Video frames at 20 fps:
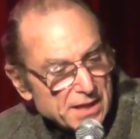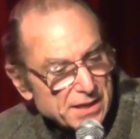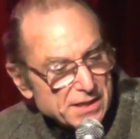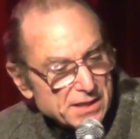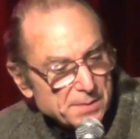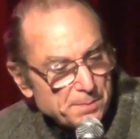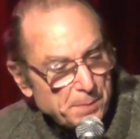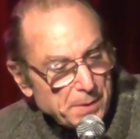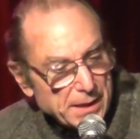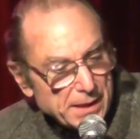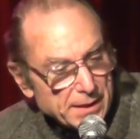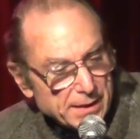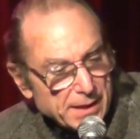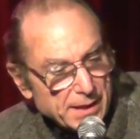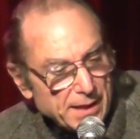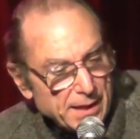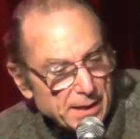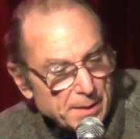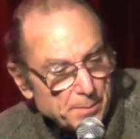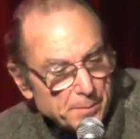Speak
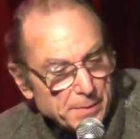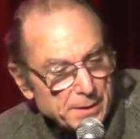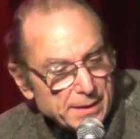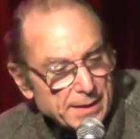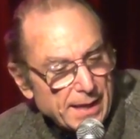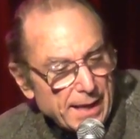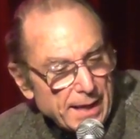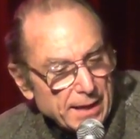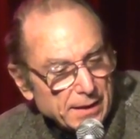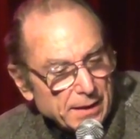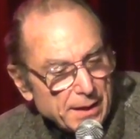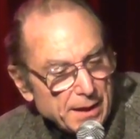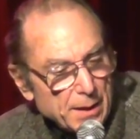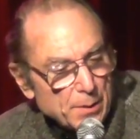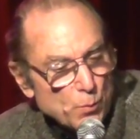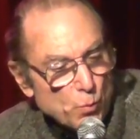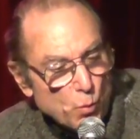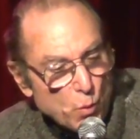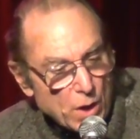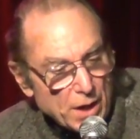to him. Tell
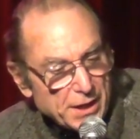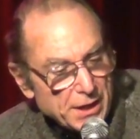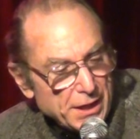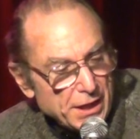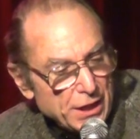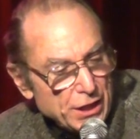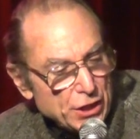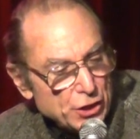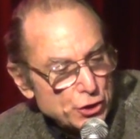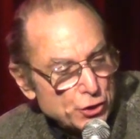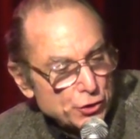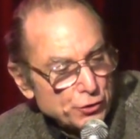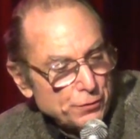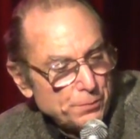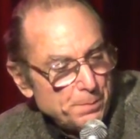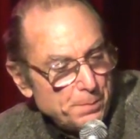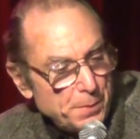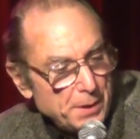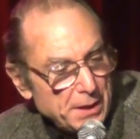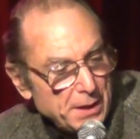him what he
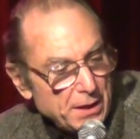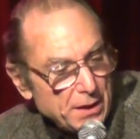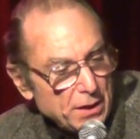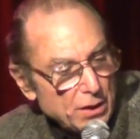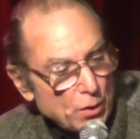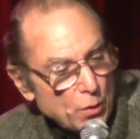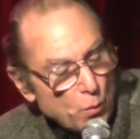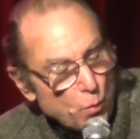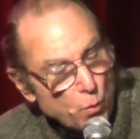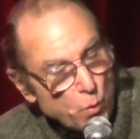should be,